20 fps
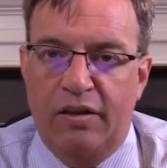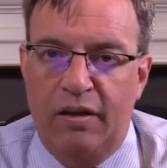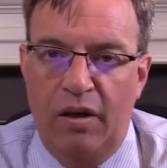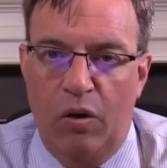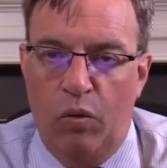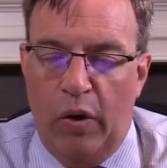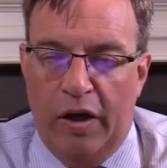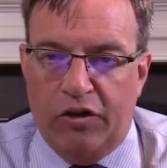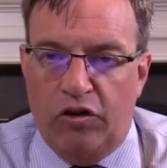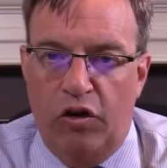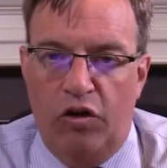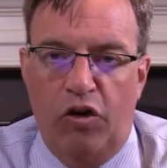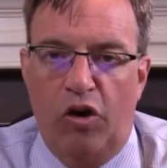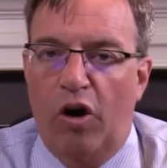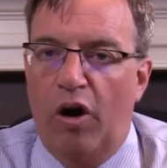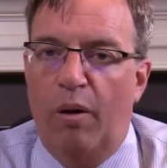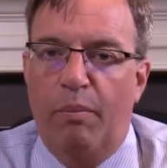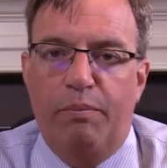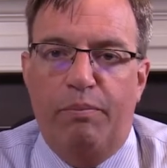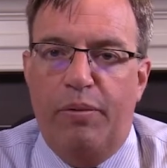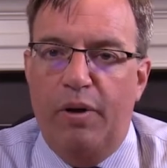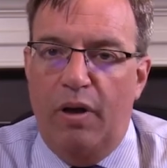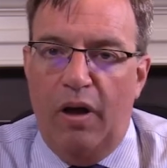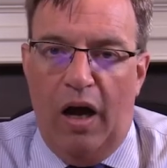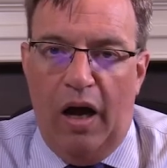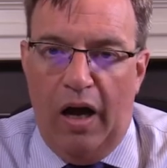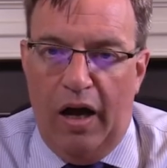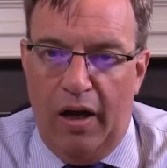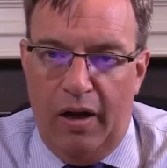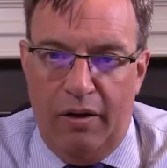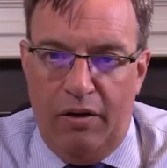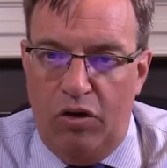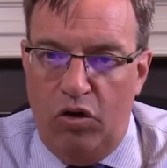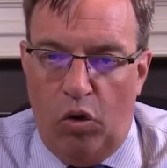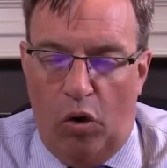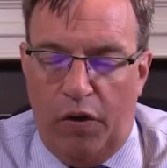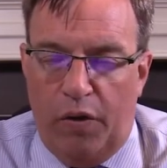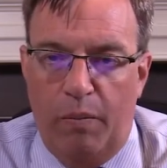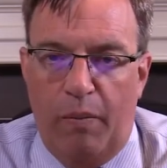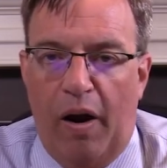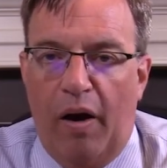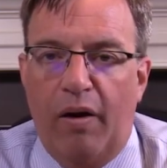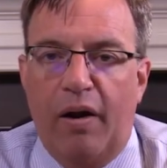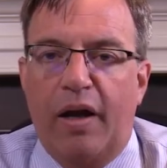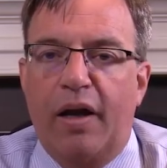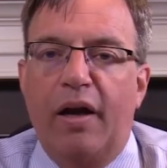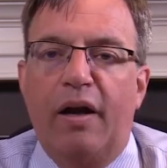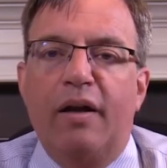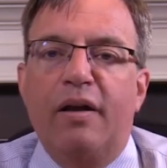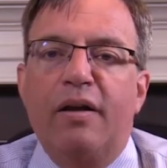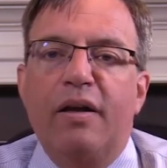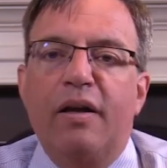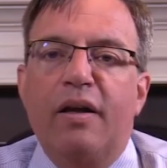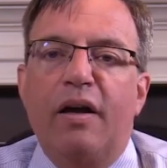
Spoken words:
Western Europe, North America,